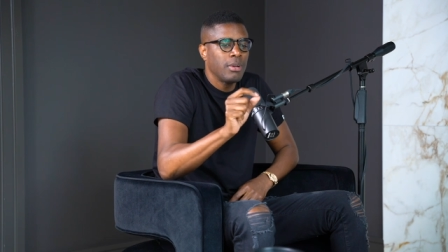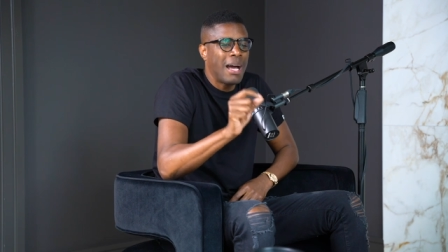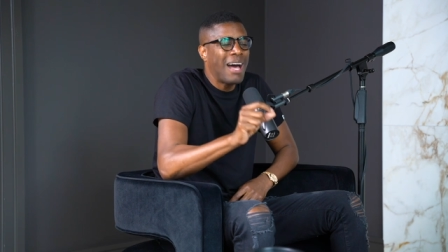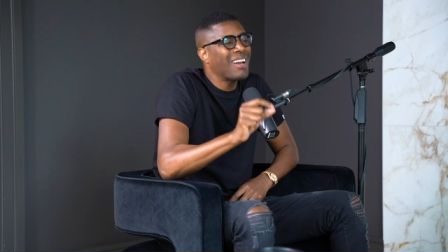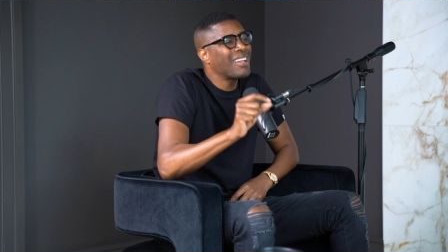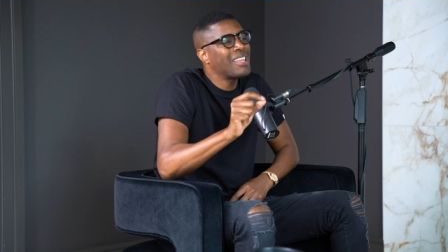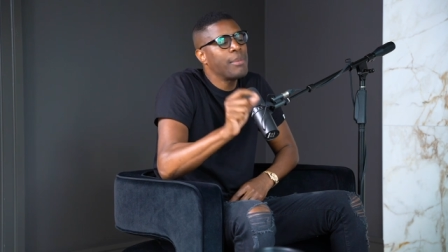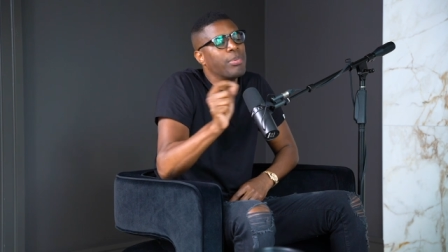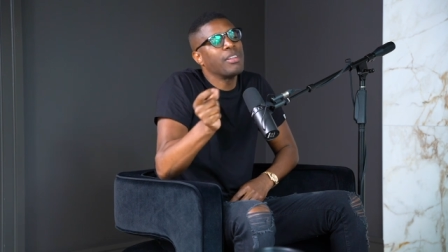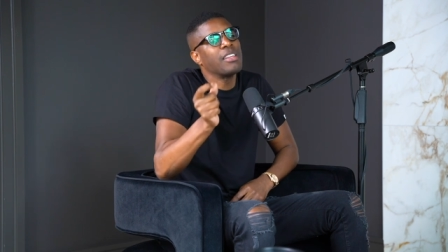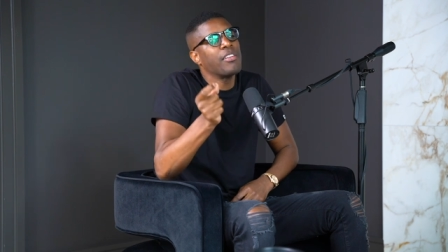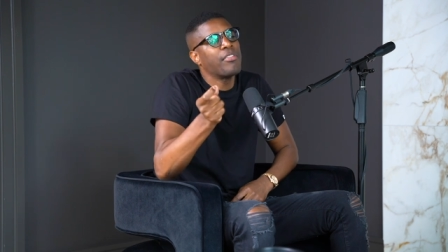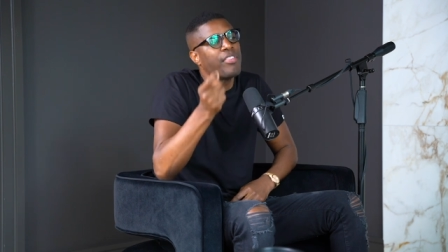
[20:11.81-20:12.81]
how to keep
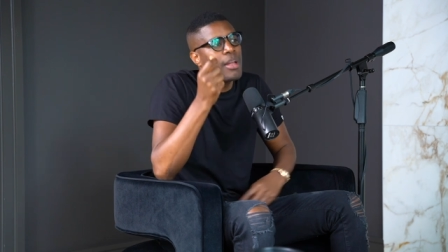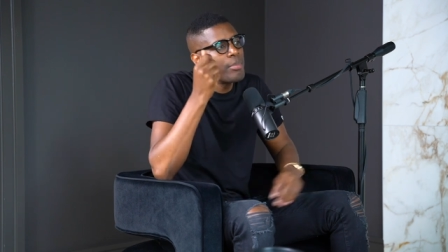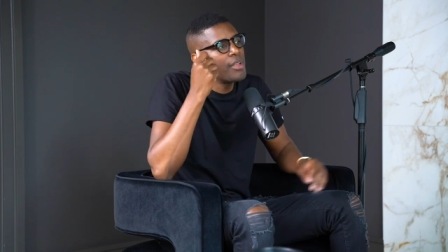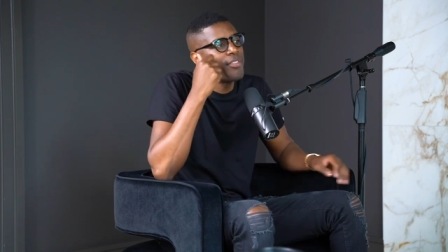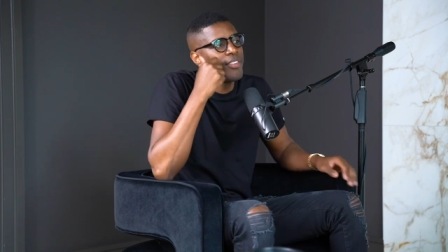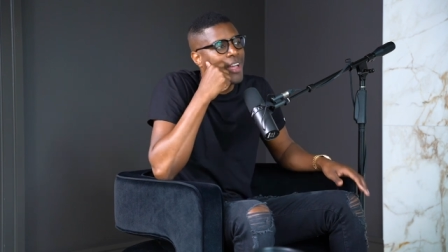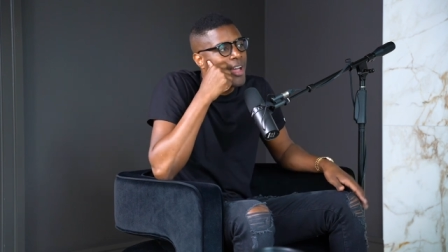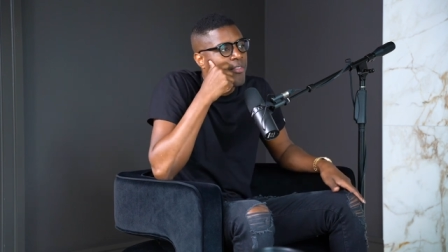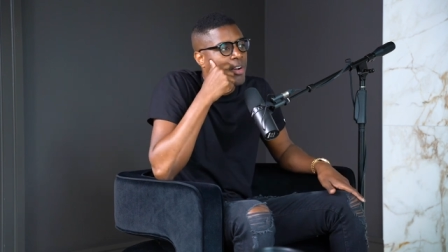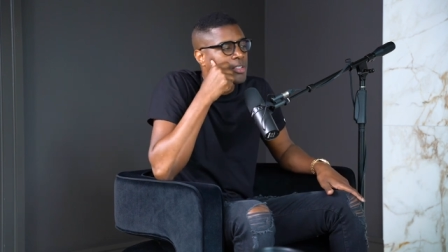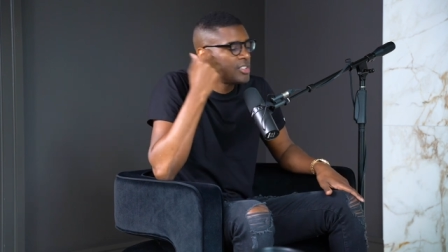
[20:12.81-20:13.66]
it in your family forever.